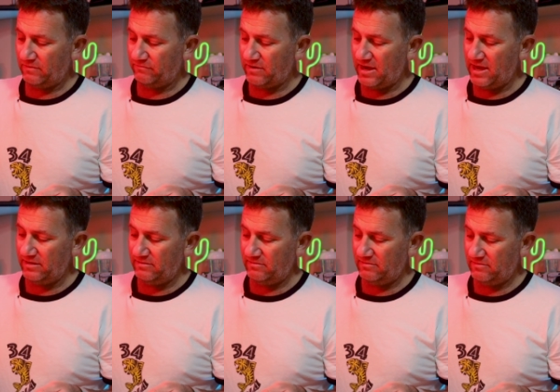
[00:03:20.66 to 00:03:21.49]

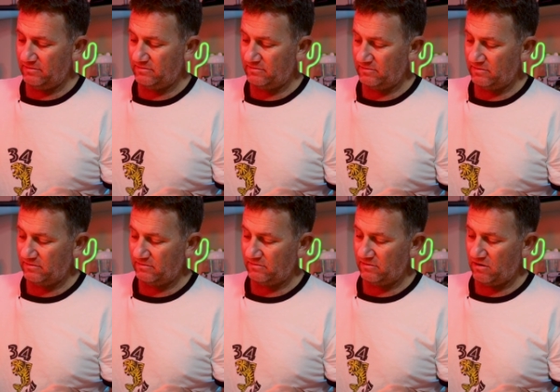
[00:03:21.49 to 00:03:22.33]
red,
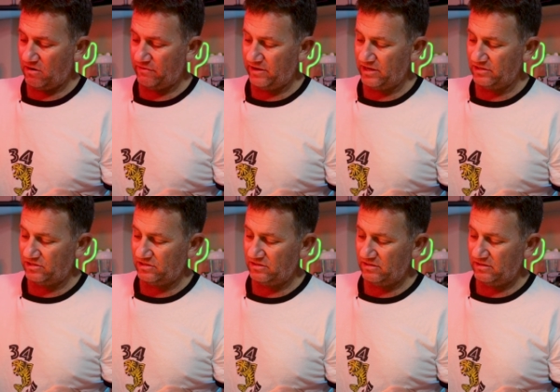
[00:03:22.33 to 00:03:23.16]

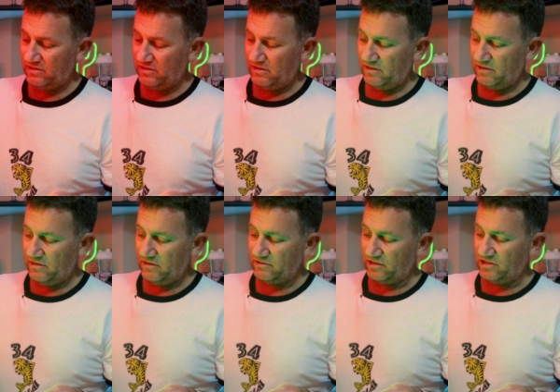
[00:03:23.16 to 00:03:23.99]
orange.
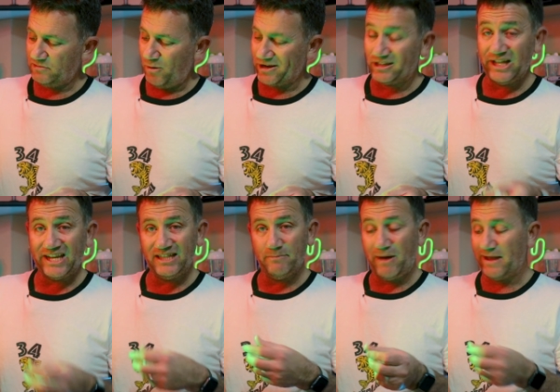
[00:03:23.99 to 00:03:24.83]
So just by
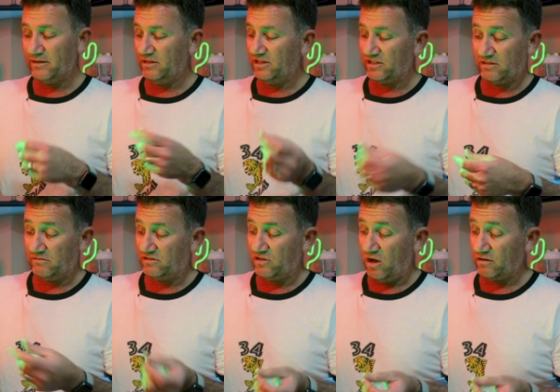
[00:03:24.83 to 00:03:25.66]
clicking the button, you just
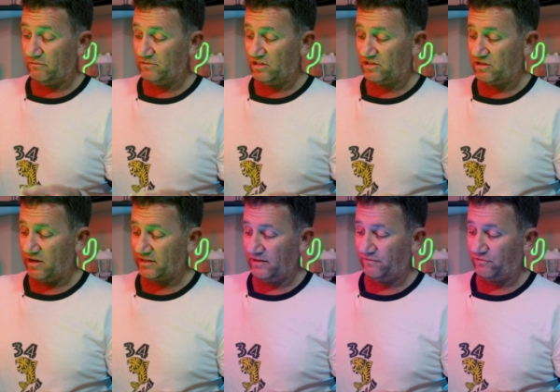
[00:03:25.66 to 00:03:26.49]

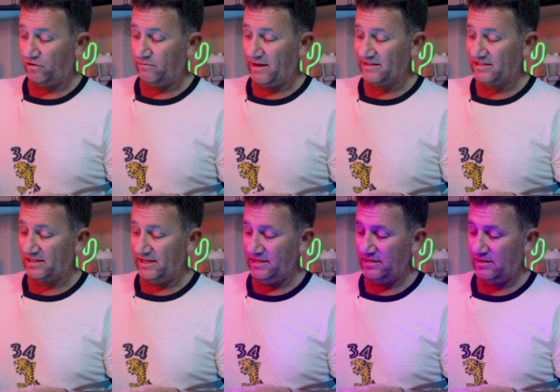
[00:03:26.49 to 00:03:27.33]
cycling through
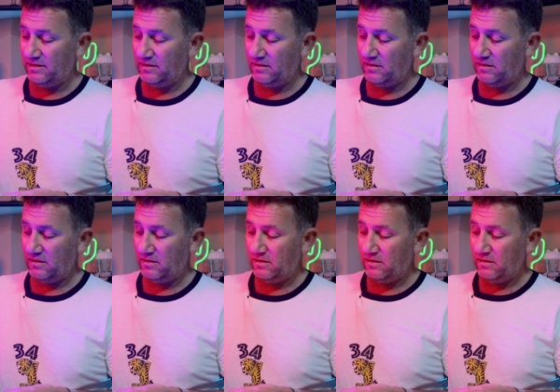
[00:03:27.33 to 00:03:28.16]
basically.
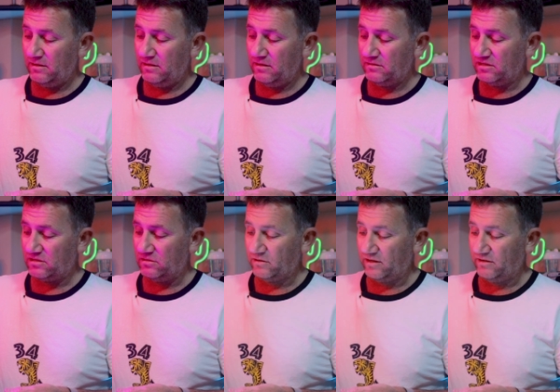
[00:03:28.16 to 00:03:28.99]

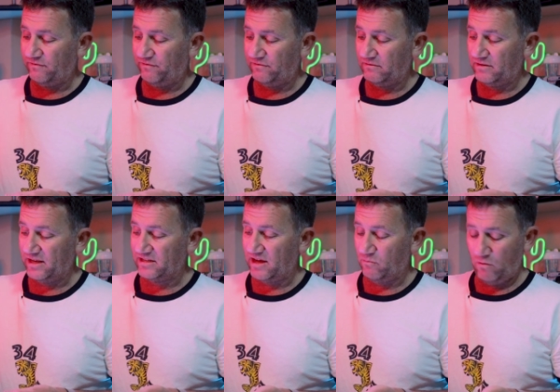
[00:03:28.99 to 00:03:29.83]
Just looking,
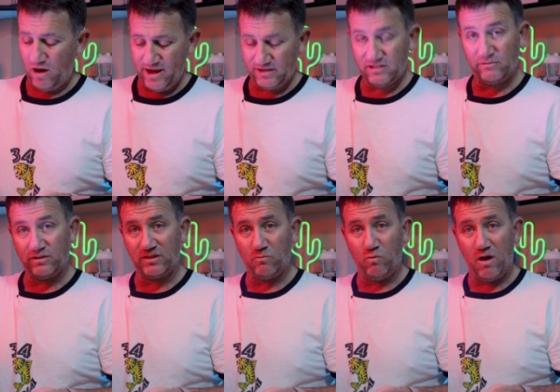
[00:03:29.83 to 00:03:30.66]
there's our white. So we've
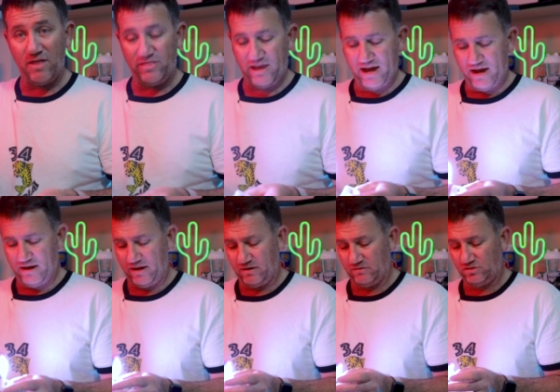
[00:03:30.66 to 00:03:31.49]
got the white there,
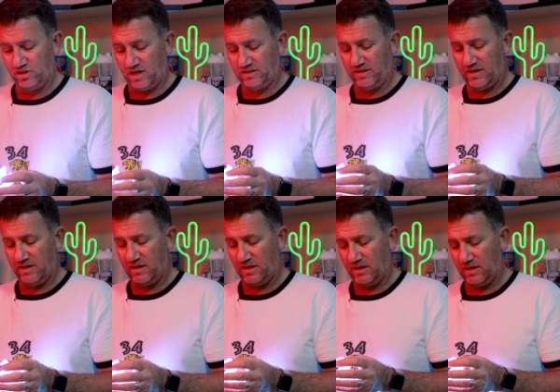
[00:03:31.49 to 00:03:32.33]
and I'll chuck the